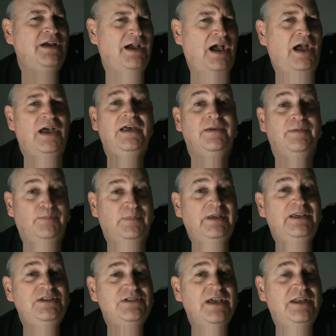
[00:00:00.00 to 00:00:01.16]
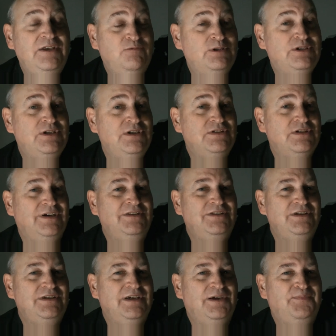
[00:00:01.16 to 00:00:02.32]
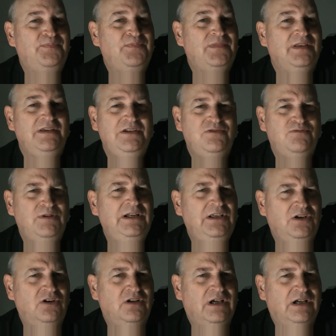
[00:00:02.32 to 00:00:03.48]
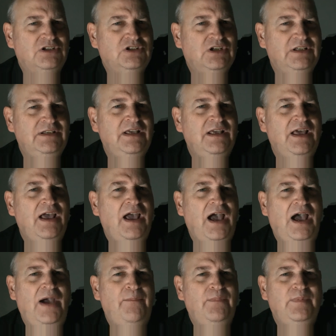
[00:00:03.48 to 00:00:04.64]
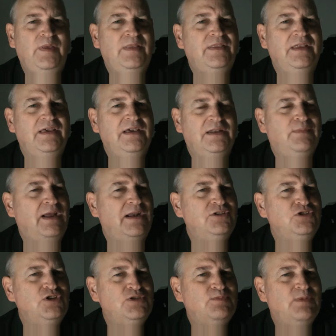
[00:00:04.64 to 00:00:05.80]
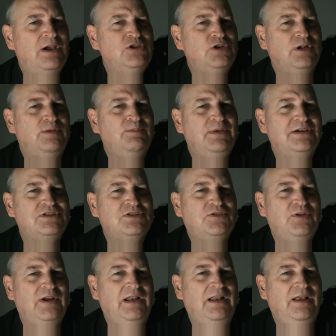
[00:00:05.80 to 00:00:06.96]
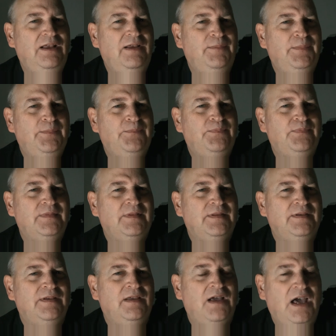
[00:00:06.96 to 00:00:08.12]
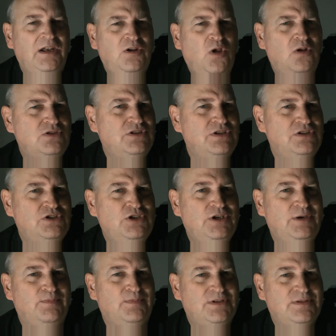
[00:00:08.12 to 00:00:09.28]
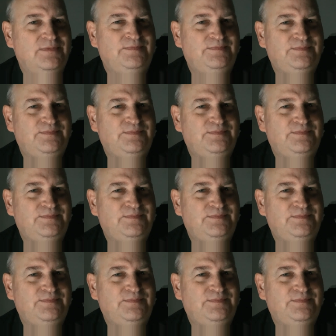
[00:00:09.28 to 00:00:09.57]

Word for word: Uh, he said it was his idea. He's really good, actually. Um, they had a manager special, mixed grill, and lots of chips.